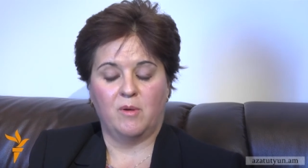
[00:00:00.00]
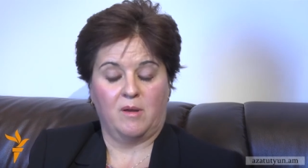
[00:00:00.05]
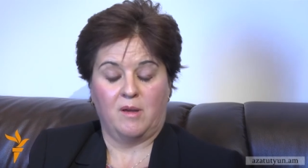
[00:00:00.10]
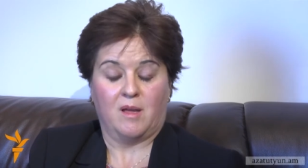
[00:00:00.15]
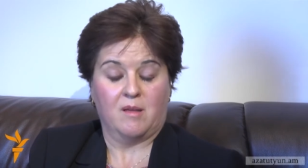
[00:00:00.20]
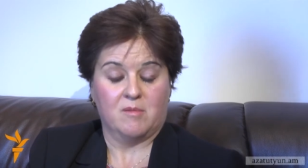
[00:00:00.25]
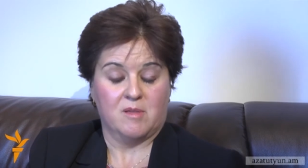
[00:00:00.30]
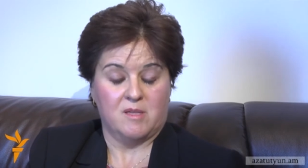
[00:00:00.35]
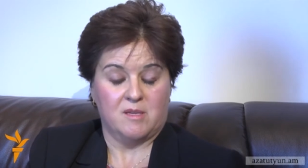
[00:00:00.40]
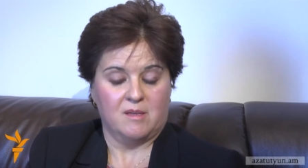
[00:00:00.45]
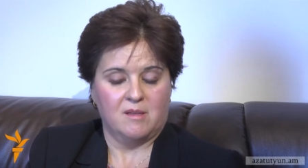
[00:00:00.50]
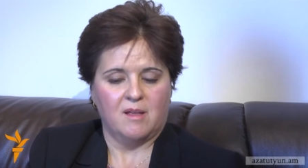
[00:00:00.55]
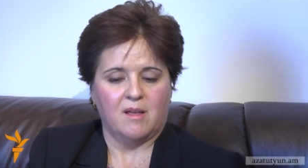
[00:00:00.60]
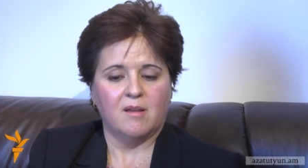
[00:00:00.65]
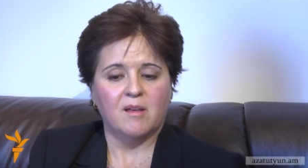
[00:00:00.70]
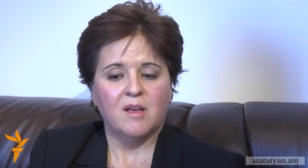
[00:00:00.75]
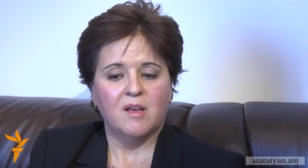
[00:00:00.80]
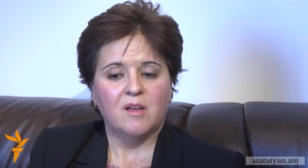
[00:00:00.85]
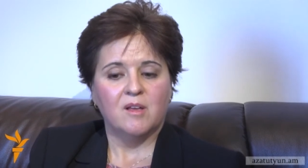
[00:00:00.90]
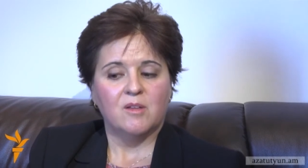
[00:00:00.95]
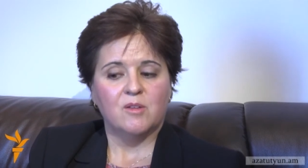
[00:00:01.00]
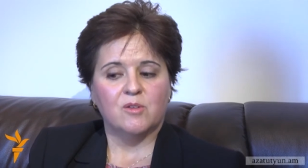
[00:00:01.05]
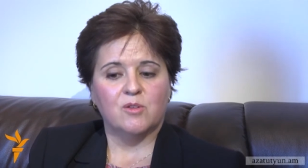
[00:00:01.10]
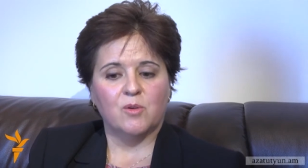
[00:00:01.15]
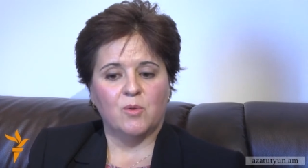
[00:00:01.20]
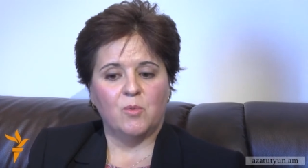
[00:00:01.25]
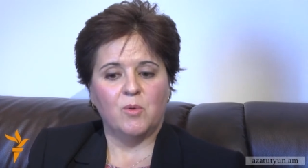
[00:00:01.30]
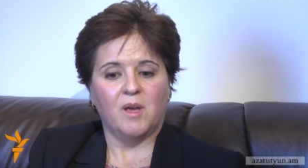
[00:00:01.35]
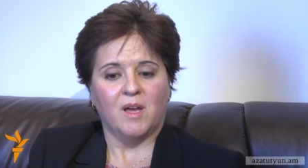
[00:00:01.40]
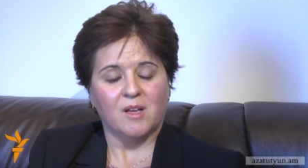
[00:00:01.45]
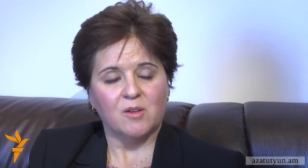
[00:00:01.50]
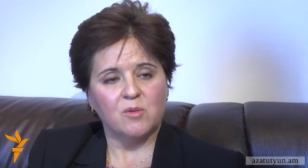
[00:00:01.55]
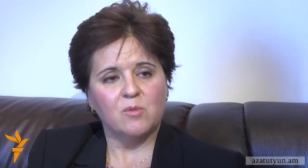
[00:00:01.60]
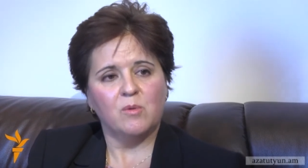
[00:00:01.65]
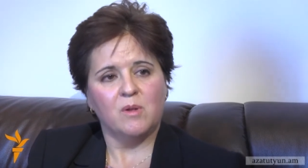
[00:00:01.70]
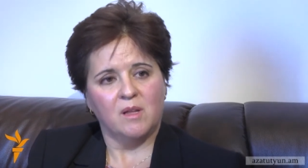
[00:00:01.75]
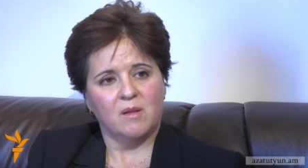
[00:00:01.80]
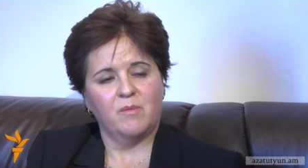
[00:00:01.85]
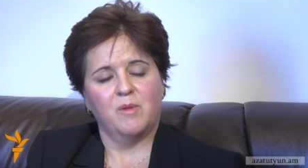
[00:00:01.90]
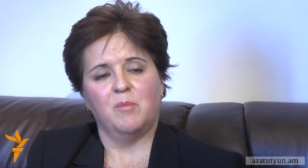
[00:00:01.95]
I can see that. So we have
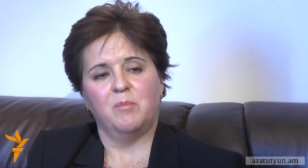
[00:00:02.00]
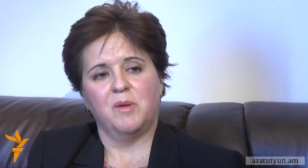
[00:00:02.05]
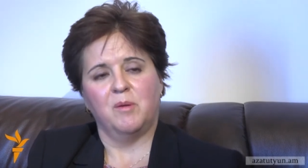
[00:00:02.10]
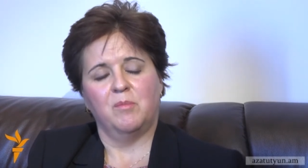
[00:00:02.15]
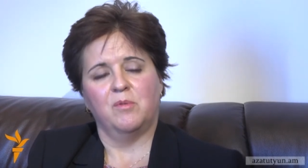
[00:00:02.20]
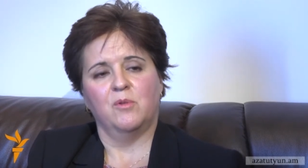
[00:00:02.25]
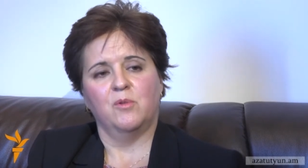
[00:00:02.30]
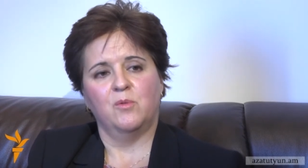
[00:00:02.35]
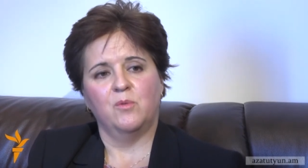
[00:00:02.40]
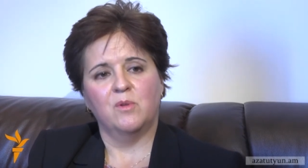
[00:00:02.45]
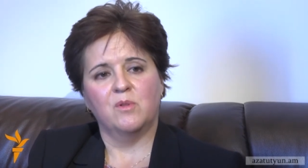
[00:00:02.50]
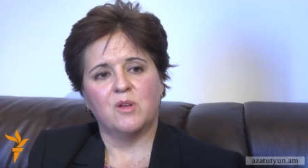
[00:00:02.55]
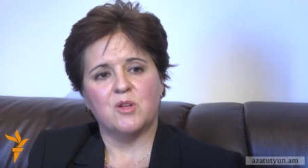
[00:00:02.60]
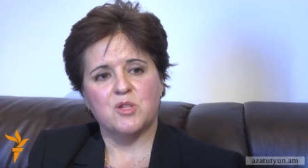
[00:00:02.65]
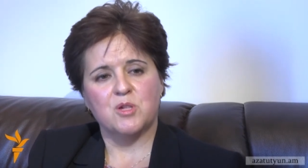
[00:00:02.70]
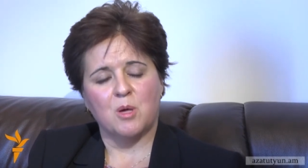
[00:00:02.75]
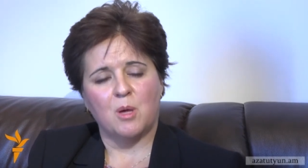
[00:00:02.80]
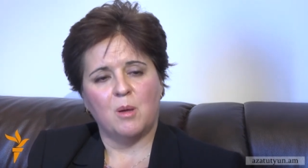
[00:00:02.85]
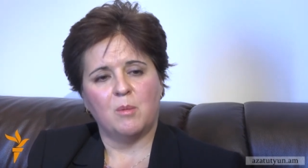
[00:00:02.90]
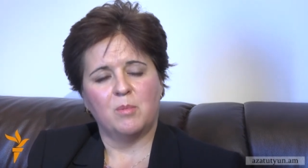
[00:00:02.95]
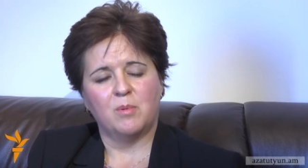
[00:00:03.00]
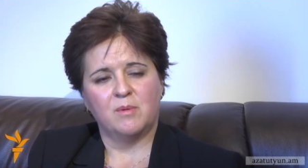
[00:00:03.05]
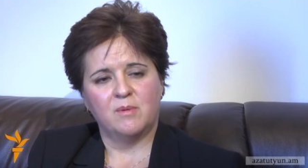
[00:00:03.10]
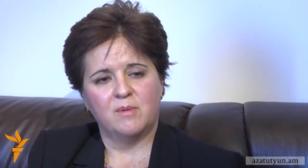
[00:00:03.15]
to leave the people doing their job.